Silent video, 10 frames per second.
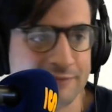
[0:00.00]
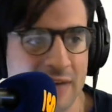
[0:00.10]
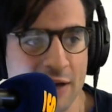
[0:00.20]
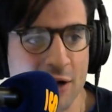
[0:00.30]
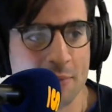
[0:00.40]

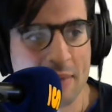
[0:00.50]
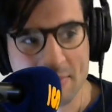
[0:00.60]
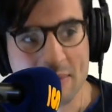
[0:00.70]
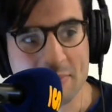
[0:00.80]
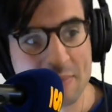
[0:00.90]
I don't
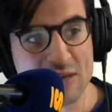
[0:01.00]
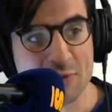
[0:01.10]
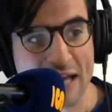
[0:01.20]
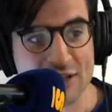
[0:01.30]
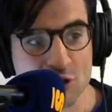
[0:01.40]
know, maybe
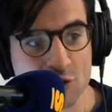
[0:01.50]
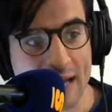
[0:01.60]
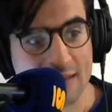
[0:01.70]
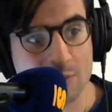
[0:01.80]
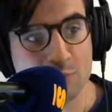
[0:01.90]
you and I just
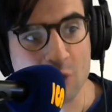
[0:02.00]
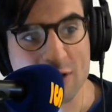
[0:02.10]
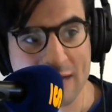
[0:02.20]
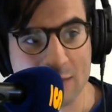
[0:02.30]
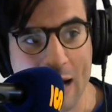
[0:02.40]
drank the
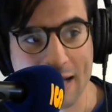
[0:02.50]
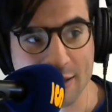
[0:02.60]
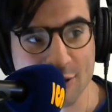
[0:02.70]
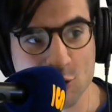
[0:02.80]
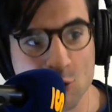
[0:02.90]
Brody Van
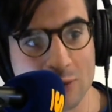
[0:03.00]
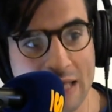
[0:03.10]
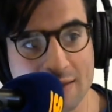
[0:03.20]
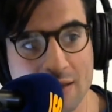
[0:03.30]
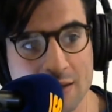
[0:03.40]
Wagenen
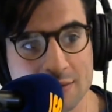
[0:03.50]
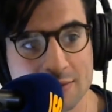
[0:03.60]
Kool-Aid, though.